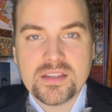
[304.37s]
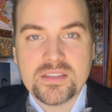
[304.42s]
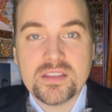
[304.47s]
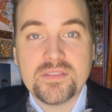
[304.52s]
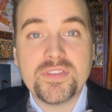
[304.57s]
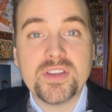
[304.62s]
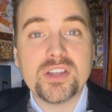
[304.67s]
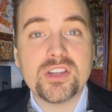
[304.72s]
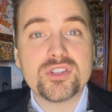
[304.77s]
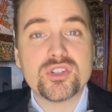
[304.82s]
The
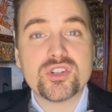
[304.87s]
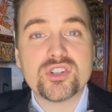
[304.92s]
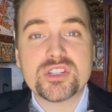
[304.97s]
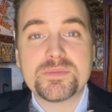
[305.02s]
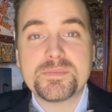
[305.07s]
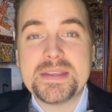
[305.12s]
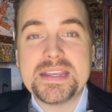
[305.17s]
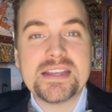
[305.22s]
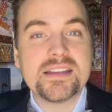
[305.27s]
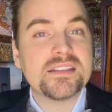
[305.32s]
villagers
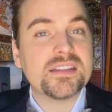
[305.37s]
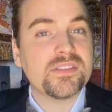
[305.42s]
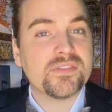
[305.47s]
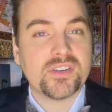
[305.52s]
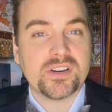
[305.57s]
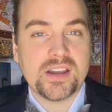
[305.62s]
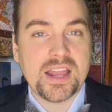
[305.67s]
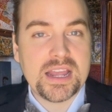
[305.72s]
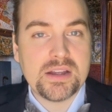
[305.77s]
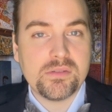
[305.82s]
speak a
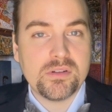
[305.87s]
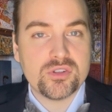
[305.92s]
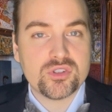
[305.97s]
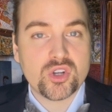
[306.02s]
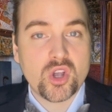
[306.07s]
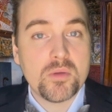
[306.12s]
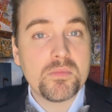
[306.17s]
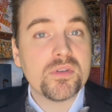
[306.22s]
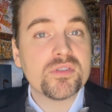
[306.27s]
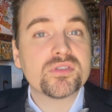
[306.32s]
different language,
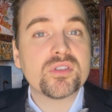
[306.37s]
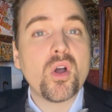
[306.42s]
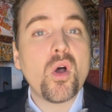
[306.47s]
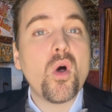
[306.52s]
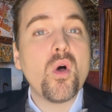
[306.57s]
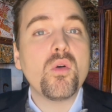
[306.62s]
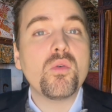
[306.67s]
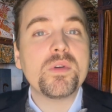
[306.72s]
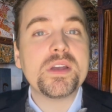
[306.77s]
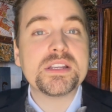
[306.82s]
almost
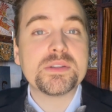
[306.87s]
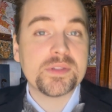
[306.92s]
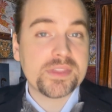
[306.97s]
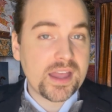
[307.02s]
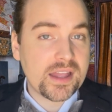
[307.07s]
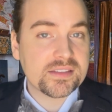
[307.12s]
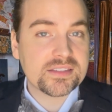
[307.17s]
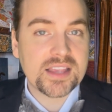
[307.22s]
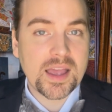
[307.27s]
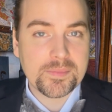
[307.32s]
always
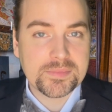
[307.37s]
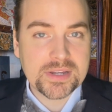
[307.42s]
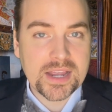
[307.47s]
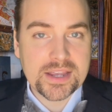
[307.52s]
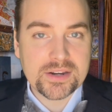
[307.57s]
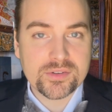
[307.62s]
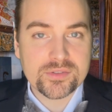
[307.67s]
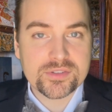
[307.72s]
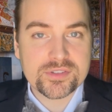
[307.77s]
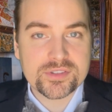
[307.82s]
without
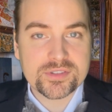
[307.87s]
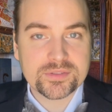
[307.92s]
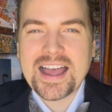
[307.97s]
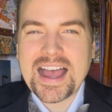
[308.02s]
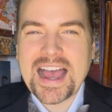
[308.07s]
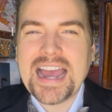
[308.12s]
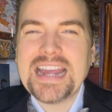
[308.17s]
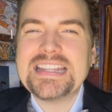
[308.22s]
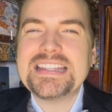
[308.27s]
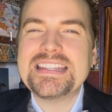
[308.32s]
subtitles.
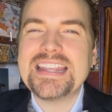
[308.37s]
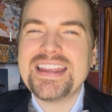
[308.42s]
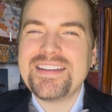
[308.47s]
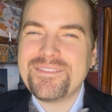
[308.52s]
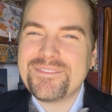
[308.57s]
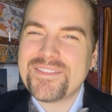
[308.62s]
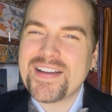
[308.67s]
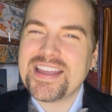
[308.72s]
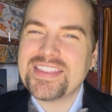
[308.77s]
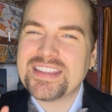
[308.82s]
I did
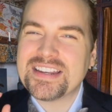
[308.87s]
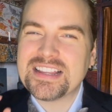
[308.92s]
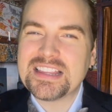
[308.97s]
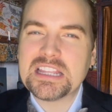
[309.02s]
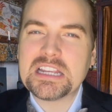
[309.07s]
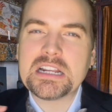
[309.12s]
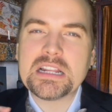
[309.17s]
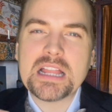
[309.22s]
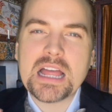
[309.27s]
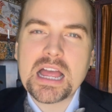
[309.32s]
find it a
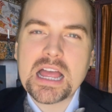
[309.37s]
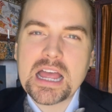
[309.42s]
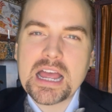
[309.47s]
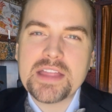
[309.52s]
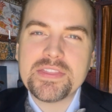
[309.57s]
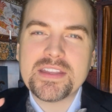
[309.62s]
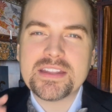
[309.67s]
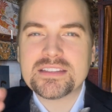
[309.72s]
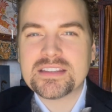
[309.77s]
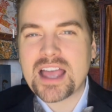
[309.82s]
little
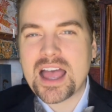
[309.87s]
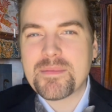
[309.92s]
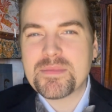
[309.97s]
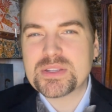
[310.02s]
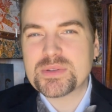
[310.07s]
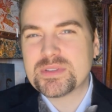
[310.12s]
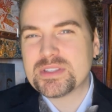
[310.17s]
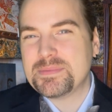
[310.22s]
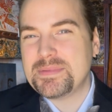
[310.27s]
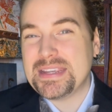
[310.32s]
odd that Thomas
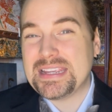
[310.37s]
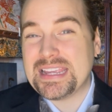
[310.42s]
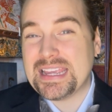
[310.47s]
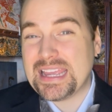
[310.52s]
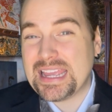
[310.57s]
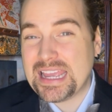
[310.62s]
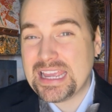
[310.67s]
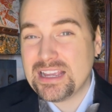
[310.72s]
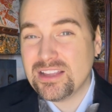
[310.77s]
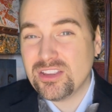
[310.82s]
would speak
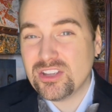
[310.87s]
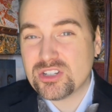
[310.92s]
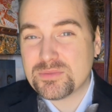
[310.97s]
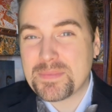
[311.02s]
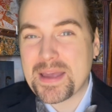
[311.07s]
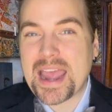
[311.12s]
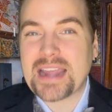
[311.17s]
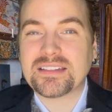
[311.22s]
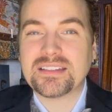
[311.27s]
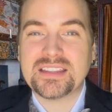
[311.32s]
English
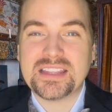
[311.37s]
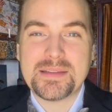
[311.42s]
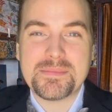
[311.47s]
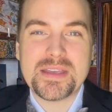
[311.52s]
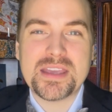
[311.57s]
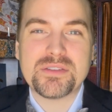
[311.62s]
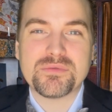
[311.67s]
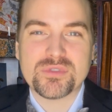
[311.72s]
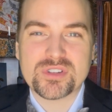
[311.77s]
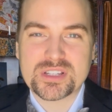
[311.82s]
back to them
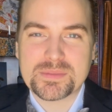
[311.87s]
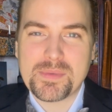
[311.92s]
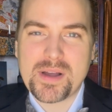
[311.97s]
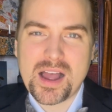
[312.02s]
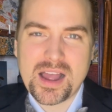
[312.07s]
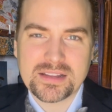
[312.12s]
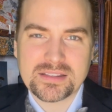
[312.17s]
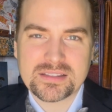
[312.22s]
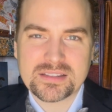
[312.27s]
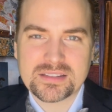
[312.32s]
in
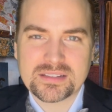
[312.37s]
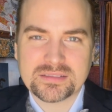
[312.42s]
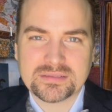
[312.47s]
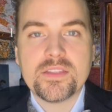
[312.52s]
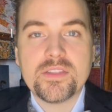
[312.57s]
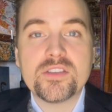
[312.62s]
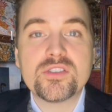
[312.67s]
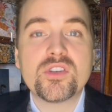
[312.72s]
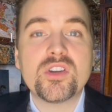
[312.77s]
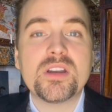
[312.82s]
response.
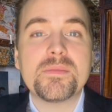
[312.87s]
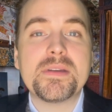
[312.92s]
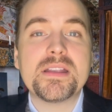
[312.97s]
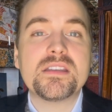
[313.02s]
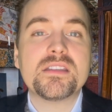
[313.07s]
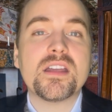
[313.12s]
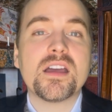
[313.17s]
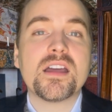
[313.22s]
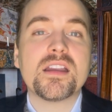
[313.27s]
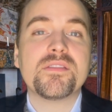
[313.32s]
This could have been
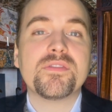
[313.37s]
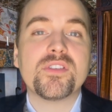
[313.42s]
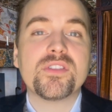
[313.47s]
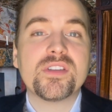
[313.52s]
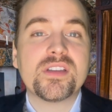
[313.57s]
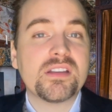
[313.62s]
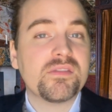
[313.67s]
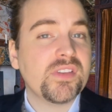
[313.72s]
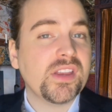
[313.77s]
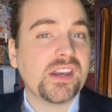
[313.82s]
done for the
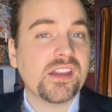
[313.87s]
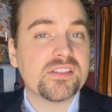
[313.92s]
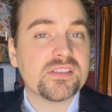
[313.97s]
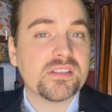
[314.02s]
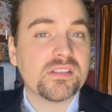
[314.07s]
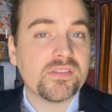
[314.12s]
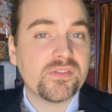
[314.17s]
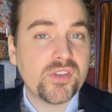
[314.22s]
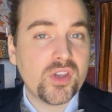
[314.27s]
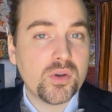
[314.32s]
convenience of
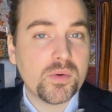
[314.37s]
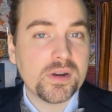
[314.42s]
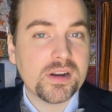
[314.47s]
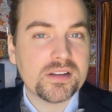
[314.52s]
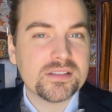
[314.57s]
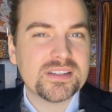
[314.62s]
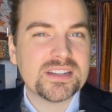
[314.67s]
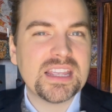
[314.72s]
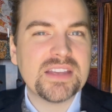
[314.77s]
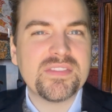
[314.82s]
the viewer,
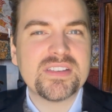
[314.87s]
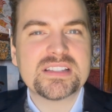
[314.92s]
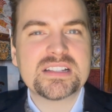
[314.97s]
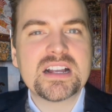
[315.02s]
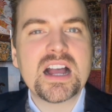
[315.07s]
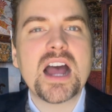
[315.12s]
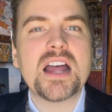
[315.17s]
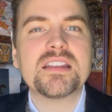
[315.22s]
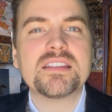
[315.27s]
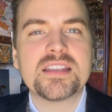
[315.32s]
to give us
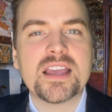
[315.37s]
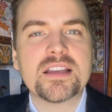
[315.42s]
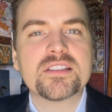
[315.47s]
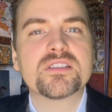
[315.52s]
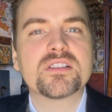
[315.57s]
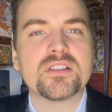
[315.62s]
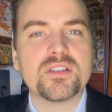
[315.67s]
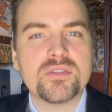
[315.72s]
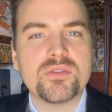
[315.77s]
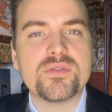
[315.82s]

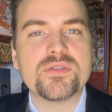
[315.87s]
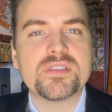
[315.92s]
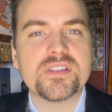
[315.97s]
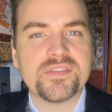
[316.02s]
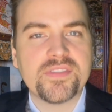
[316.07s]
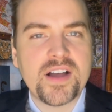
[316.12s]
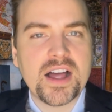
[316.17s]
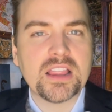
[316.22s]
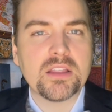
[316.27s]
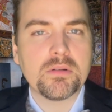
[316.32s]
context clues to
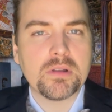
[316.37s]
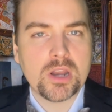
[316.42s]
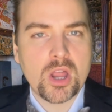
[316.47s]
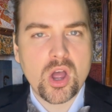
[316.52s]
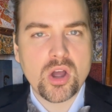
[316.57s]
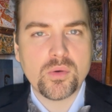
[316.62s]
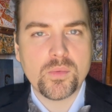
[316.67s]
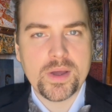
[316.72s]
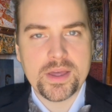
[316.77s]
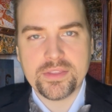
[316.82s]
follow
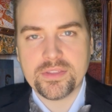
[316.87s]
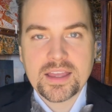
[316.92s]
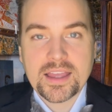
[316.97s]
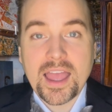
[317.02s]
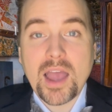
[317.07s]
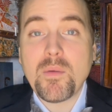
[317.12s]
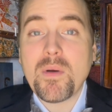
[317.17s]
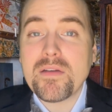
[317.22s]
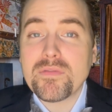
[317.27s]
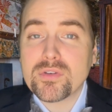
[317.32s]
along with.
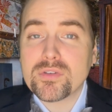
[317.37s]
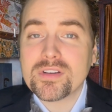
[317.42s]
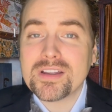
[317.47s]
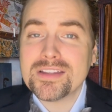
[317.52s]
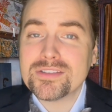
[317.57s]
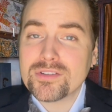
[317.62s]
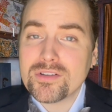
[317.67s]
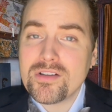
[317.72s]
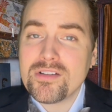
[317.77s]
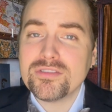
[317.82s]
However,
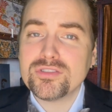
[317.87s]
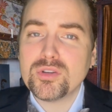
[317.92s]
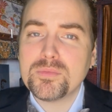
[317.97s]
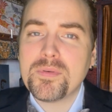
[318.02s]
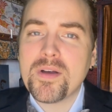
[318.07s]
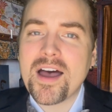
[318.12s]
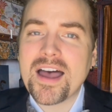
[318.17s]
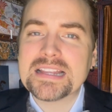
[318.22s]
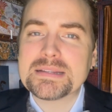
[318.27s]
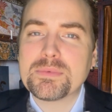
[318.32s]
it's also
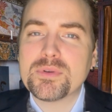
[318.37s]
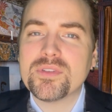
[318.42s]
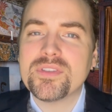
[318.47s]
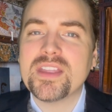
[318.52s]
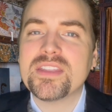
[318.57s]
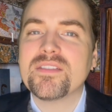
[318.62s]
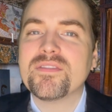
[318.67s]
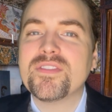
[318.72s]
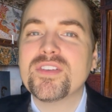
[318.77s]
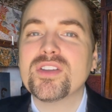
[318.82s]
possible
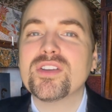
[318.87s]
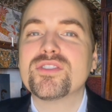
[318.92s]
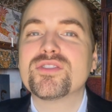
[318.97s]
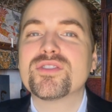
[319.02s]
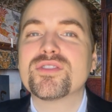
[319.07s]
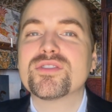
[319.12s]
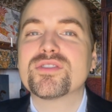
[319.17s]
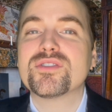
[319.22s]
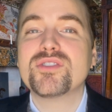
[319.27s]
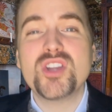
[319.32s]
that the
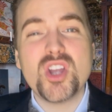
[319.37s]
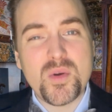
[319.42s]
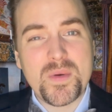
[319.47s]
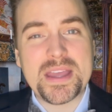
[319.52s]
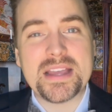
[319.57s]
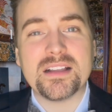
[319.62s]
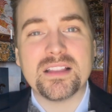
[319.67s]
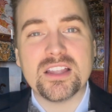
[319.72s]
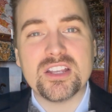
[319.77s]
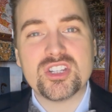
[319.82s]
villagers knew
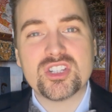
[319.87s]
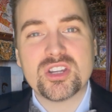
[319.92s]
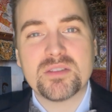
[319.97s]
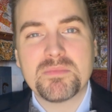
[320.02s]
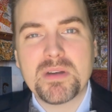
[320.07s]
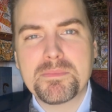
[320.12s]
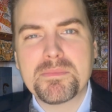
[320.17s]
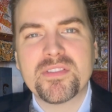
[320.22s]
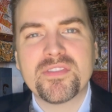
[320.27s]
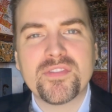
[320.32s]
English,
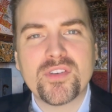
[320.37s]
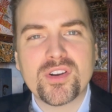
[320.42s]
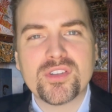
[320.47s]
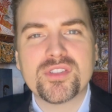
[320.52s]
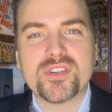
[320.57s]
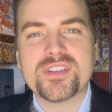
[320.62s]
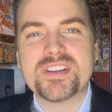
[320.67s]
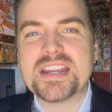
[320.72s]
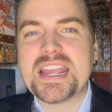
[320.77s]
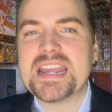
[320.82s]
but preferred
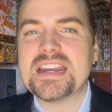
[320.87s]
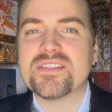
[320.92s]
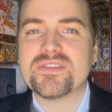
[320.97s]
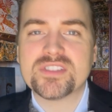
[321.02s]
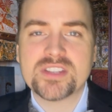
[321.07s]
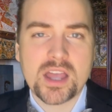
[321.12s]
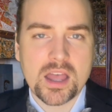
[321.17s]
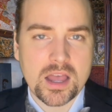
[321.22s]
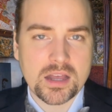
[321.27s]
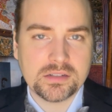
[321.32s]
their native
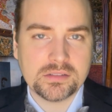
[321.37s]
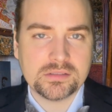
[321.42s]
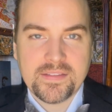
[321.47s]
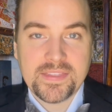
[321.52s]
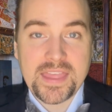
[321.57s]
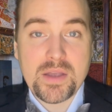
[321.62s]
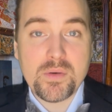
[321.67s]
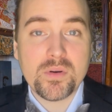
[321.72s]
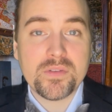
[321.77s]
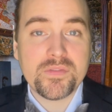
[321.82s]
tongue.
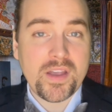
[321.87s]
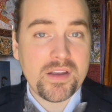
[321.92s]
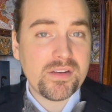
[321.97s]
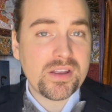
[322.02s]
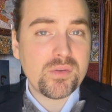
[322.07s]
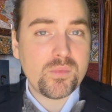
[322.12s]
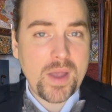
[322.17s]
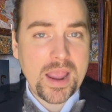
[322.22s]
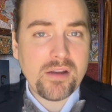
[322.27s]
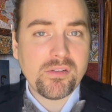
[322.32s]
They were very
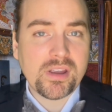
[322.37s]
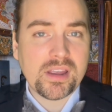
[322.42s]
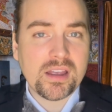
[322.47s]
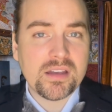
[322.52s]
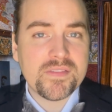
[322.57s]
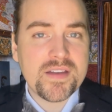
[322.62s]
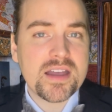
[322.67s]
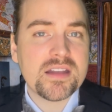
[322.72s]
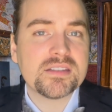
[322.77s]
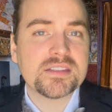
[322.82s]
wary
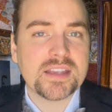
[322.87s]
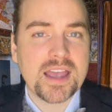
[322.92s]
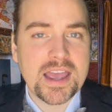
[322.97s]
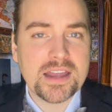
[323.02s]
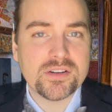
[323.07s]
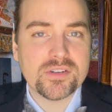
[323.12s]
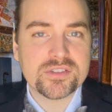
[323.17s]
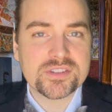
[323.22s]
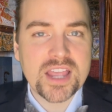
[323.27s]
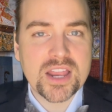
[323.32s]
of
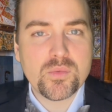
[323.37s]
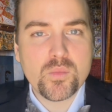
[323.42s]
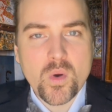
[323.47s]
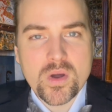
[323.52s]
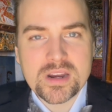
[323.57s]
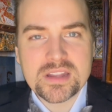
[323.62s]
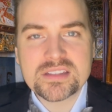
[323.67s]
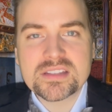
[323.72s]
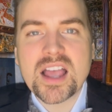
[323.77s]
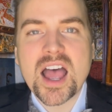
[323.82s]
outsiders, and
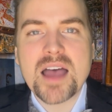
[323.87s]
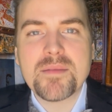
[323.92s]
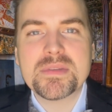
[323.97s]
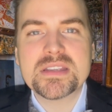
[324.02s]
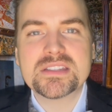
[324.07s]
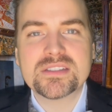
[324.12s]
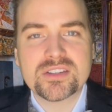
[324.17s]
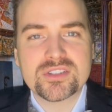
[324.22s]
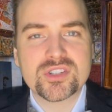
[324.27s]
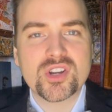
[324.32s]
wanted
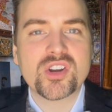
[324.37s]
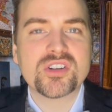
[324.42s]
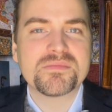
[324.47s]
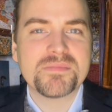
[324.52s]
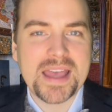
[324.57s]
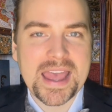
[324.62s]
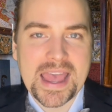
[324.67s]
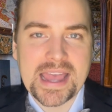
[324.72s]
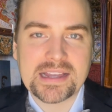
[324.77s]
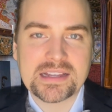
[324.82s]
Thomas to turn
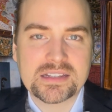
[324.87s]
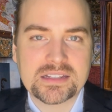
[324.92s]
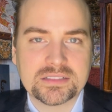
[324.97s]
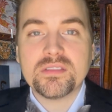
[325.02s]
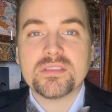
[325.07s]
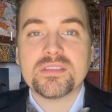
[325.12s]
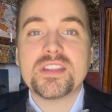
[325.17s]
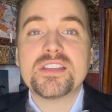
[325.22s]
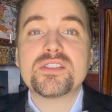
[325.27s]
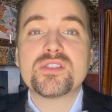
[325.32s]
back.
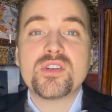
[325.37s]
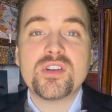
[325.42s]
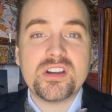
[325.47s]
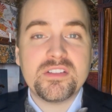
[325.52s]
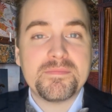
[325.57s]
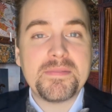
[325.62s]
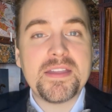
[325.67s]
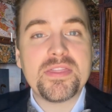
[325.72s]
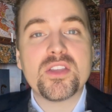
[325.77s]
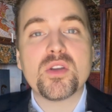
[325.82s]
This could
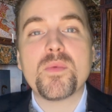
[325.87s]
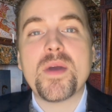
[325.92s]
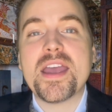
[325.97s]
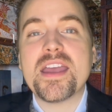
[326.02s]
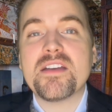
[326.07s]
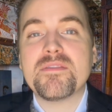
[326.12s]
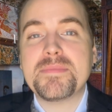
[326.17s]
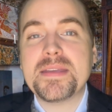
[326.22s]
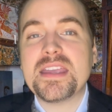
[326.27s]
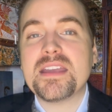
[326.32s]
have been their way
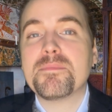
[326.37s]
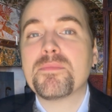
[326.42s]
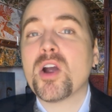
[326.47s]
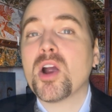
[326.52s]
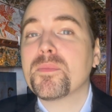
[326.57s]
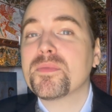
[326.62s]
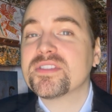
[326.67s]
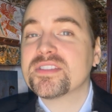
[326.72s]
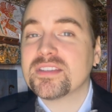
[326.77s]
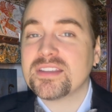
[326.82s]
of being
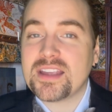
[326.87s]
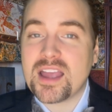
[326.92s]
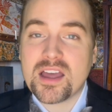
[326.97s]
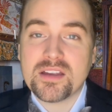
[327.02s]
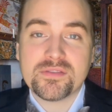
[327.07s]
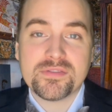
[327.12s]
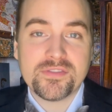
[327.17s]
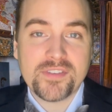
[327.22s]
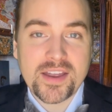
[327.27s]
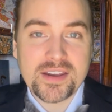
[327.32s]
purposely
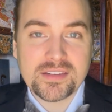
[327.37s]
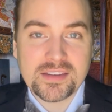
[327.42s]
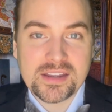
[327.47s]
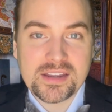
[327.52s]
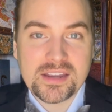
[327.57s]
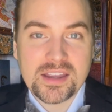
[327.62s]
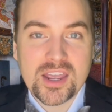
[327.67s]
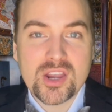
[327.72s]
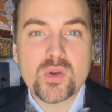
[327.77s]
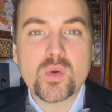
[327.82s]

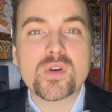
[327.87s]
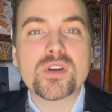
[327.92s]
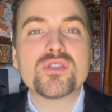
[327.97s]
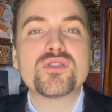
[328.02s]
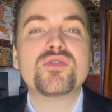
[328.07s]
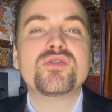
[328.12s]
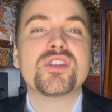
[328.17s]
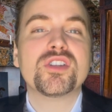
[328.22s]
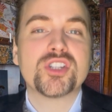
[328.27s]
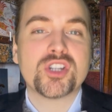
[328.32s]
unfriendly in order
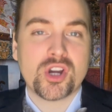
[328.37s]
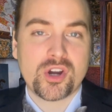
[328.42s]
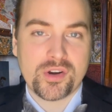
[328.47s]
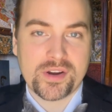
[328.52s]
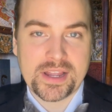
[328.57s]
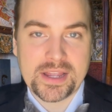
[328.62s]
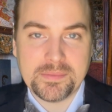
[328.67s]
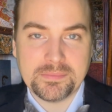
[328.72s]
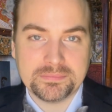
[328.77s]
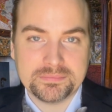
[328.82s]
to deter
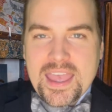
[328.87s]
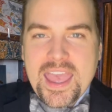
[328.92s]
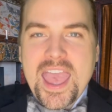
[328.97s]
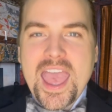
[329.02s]
him.